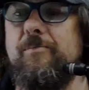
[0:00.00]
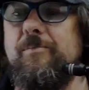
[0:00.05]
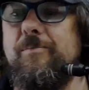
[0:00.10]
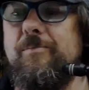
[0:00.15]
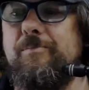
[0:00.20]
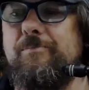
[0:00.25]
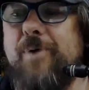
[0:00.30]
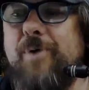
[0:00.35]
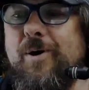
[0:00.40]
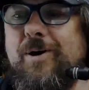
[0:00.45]

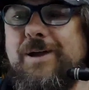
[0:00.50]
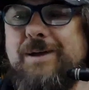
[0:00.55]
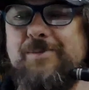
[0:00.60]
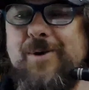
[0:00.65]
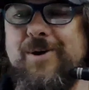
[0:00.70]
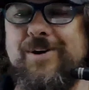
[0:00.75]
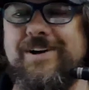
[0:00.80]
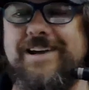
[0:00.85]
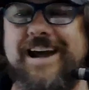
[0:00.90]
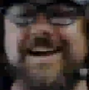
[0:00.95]

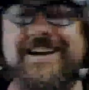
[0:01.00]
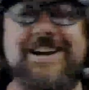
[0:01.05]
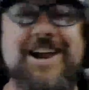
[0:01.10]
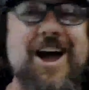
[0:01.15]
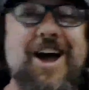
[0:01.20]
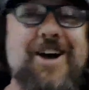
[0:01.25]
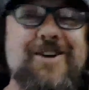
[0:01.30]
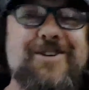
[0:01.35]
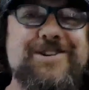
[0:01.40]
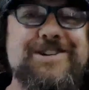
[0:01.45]
Pokemon cut.
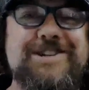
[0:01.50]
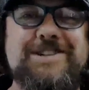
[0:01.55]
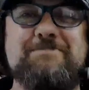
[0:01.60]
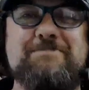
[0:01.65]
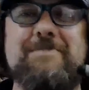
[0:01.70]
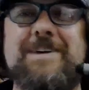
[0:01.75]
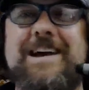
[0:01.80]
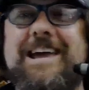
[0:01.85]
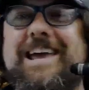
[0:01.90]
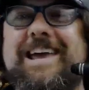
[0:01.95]
No, just
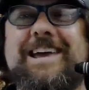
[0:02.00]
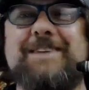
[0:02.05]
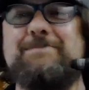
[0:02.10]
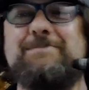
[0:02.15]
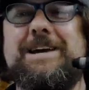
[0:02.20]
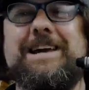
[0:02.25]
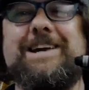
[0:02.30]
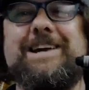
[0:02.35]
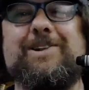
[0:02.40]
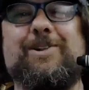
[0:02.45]
me
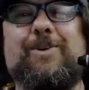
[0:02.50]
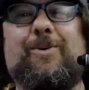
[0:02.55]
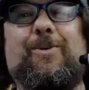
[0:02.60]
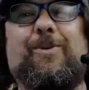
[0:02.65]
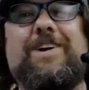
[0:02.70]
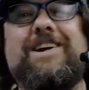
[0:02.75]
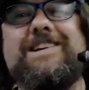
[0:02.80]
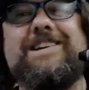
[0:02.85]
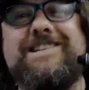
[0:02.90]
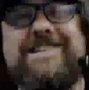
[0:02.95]
being
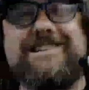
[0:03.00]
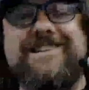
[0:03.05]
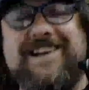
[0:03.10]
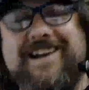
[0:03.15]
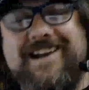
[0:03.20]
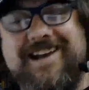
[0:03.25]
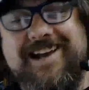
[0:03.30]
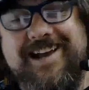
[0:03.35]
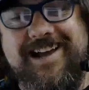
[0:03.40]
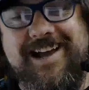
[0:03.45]
glorious.
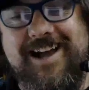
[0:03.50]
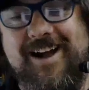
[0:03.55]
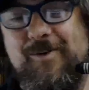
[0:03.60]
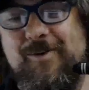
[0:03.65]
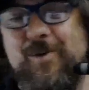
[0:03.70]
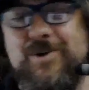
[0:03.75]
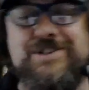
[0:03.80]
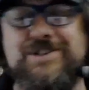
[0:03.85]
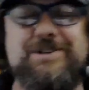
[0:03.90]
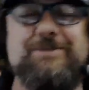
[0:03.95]
Uh, I
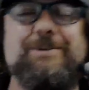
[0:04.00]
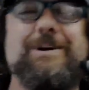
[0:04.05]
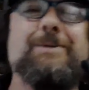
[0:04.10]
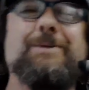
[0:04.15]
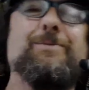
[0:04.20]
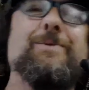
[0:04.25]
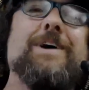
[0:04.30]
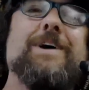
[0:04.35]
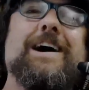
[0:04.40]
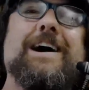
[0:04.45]
was
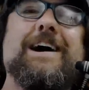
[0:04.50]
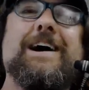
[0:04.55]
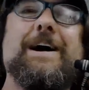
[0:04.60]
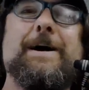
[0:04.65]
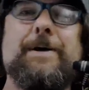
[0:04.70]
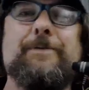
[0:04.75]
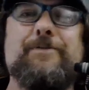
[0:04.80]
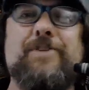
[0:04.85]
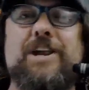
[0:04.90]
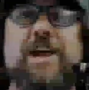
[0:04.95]
doing
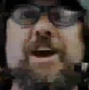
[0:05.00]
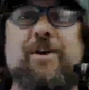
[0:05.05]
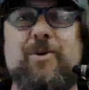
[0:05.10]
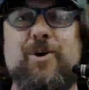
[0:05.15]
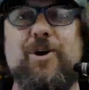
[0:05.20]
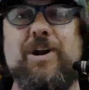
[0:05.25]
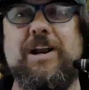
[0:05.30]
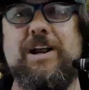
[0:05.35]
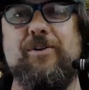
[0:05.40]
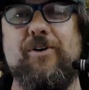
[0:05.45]
a video
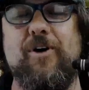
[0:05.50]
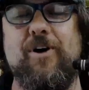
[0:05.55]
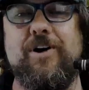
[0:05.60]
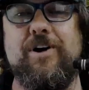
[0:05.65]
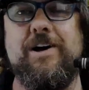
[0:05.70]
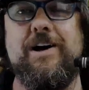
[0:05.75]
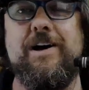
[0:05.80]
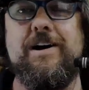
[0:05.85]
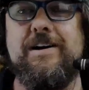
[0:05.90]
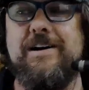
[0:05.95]
earlier on
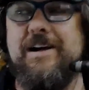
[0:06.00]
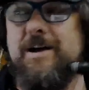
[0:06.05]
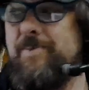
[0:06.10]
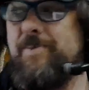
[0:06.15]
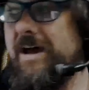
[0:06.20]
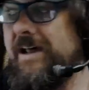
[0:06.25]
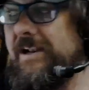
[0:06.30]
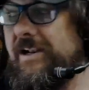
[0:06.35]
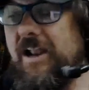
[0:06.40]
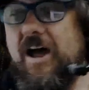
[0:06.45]

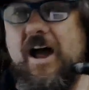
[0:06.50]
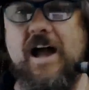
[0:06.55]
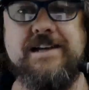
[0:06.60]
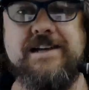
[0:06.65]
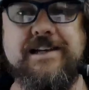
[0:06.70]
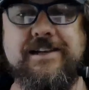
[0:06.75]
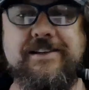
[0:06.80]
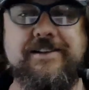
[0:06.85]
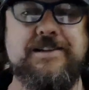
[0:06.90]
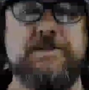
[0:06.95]
about
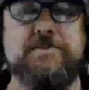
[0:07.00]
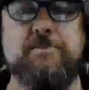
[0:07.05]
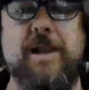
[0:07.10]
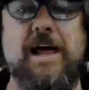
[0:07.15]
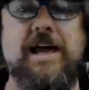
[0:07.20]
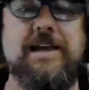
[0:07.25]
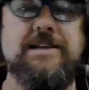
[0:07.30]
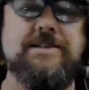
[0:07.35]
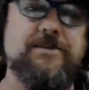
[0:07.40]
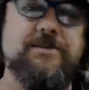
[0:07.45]
lighting this
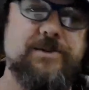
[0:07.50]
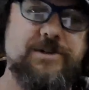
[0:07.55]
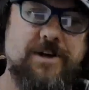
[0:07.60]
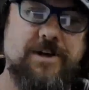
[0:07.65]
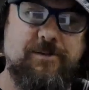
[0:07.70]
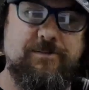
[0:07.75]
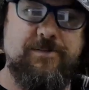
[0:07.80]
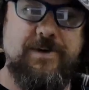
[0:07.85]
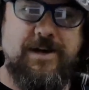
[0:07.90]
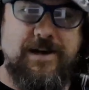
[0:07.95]
place, which
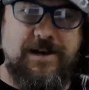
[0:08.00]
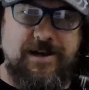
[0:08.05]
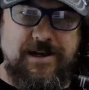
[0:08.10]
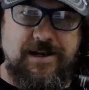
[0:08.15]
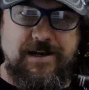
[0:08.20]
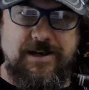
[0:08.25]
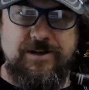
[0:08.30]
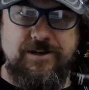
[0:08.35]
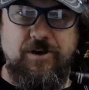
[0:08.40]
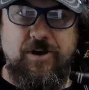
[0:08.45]
I'm
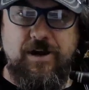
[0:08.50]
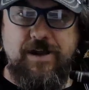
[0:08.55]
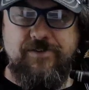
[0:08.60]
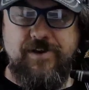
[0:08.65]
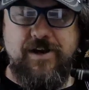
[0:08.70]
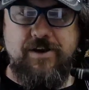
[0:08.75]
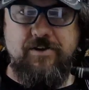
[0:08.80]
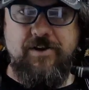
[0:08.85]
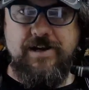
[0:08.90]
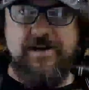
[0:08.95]
not having
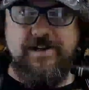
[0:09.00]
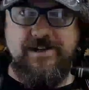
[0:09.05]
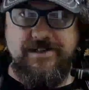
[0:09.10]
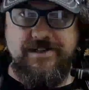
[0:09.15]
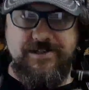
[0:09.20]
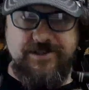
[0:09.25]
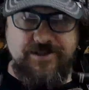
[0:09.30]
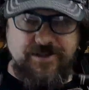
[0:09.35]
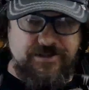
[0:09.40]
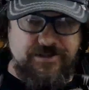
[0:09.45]
a great deal
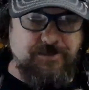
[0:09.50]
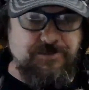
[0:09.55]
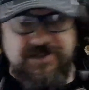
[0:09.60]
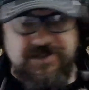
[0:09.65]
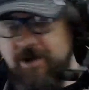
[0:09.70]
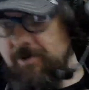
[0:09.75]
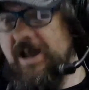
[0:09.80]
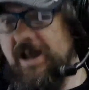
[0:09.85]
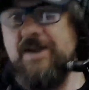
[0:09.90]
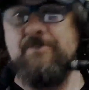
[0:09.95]
because I'm
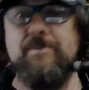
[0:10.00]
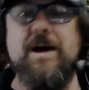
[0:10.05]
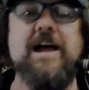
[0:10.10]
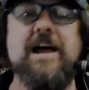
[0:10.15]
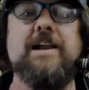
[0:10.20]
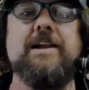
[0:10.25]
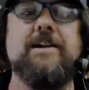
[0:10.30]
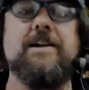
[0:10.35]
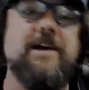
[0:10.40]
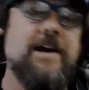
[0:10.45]
so
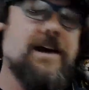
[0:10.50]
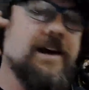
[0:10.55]
animated.